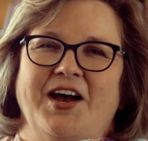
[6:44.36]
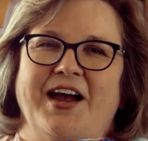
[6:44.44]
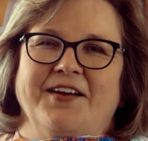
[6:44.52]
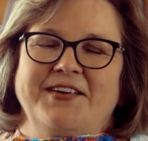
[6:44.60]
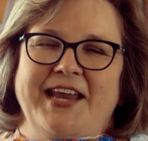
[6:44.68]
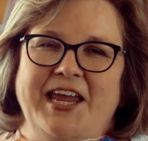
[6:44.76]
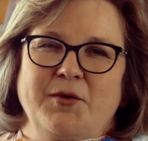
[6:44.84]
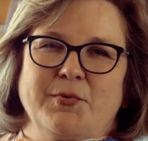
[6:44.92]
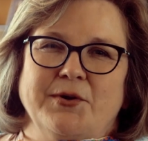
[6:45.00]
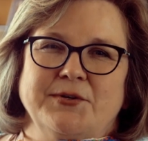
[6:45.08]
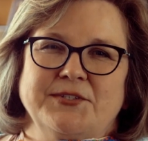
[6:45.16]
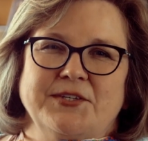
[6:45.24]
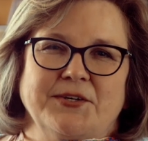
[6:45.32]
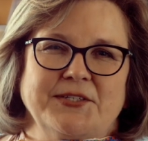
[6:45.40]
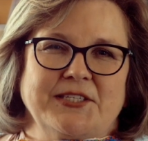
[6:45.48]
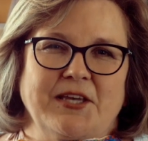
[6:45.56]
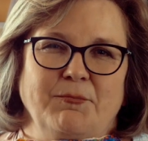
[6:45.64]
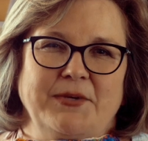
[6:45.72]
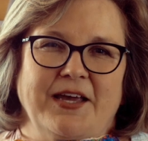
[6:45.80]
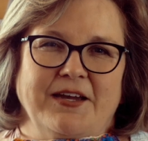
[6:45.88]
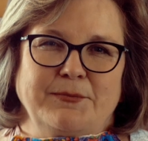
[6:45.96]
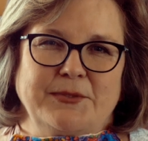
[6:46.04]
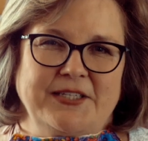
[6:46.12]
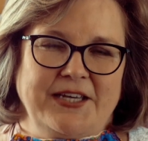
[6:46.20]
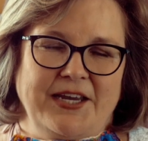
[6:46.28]
Our neighbors are
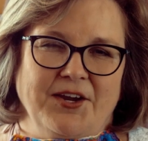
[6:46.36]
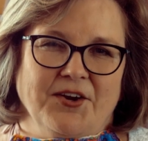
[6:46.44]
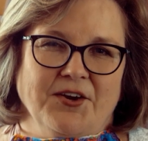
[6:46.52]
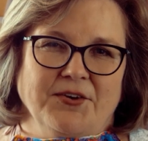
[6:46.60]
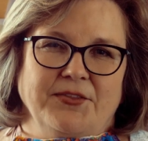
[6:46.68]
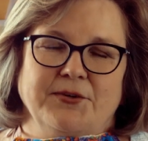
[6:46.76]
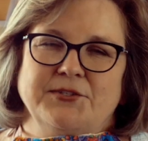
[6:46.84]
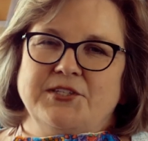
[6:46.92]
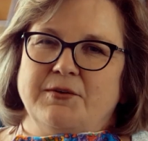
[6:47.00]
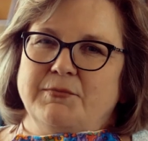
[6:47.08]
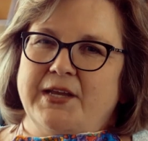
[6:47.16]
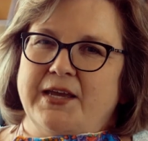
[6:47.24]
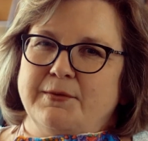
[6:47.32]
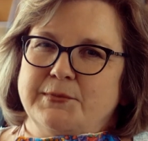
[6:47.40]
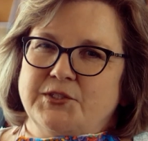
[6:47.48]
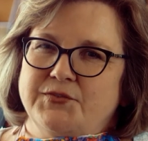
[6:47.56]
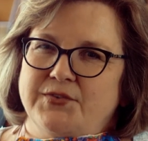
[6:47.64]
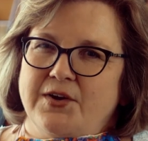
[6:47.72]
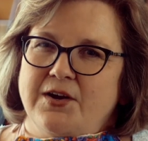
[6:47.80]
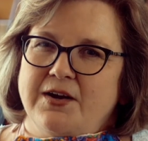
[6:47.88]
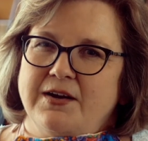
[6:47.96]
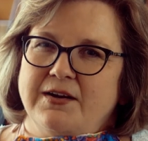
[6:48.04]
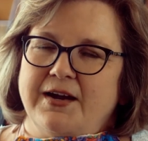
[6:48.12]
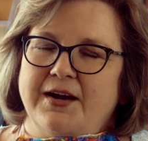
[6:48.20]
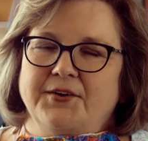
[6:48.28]
sometimes near, they're sometimes
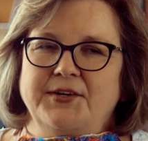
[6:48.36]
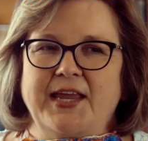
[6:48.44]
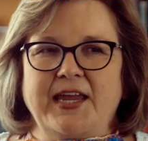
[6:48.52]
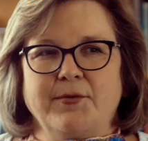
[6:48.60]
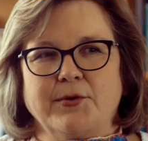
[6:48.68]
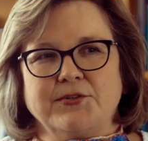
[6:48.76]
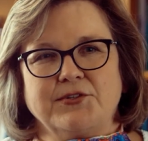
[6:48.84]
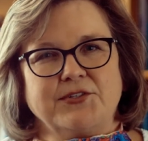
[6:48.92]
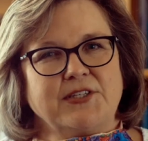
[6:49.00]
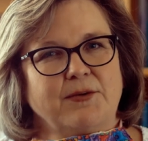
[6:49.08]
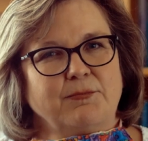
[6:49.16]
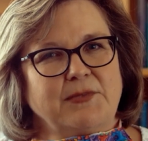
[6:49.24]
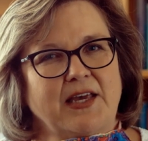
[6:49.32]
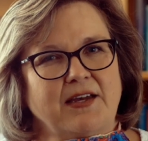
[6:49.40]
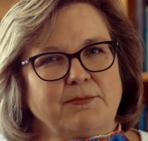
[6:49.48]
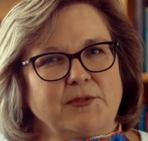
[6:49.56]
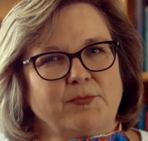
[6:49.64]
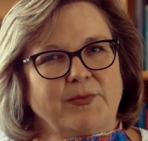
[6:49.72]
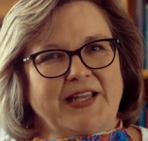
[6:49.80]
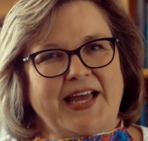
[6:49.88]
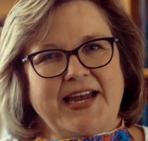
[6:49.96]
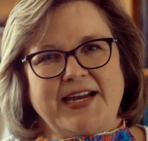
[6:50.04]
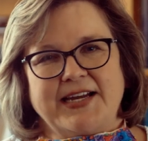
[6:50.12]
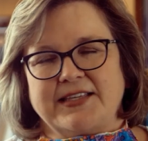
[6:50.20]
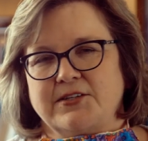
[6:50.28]
far. Our neighbors are sometimes
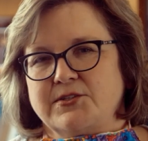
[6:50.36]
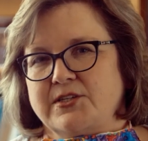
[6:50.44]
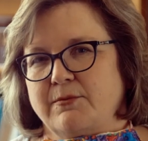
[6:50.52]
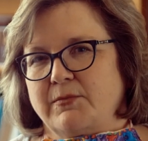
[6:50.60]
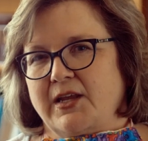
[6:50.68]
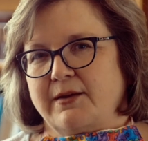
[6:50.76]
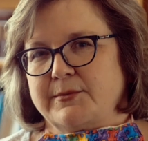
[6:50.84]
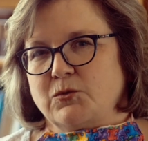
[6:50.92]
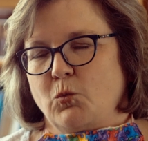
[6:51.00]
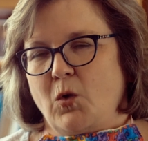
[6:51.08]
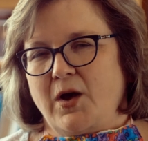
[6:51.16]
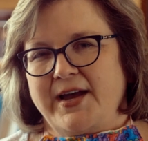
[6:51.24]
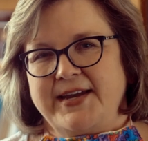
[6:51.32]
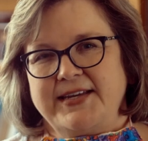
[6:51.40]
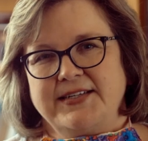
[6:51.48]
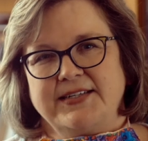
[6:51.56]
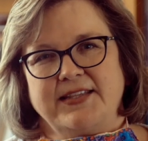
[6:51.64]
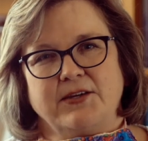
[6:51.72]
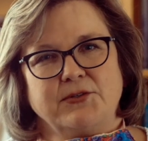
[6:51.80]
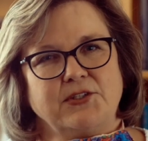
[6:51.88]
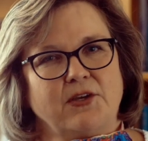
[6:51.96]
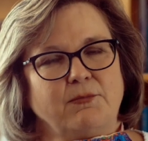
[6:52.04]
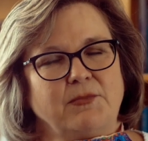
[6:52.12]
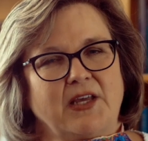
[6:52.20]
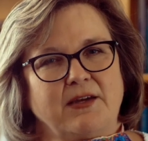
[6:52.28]
black, they're sometimes white, they're
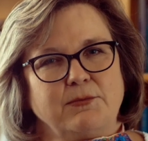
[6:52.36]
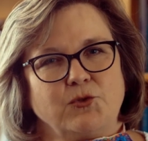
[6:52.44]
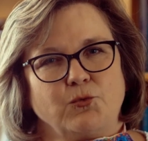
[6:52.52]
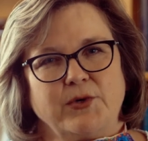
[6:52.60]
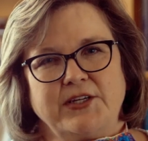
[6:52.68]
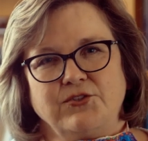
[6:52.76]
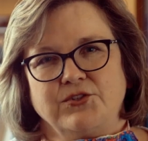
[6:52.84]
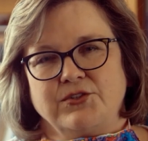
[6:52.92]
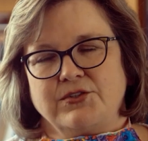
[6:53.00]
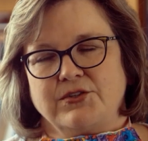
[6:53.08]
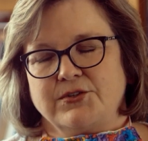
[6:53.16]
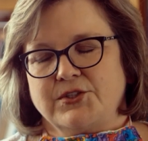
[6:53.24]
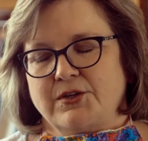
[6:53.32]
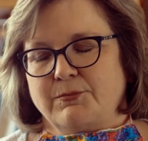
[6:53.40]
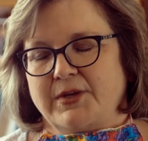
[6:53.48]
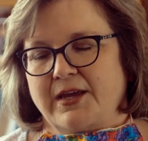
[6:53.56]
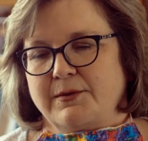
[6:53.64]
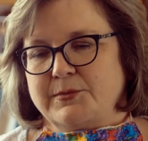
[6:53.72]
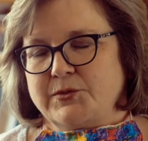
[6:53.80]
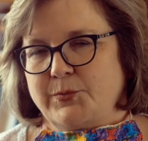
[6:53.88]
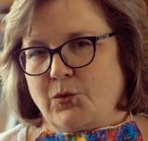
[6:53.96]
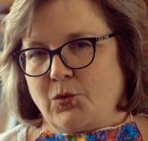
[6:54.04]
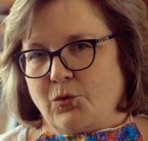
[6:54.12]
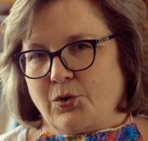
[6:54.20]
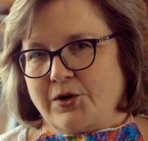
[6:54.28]
sometimes rich, they're sometimes
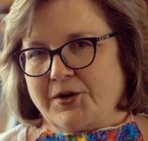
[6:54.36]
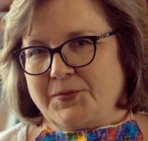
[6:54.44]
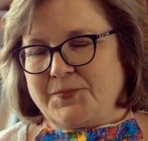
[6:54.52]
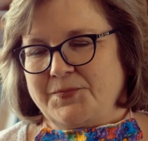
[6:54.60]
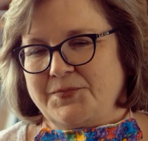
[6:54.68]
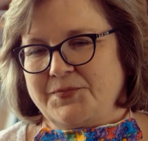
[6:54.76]
poor.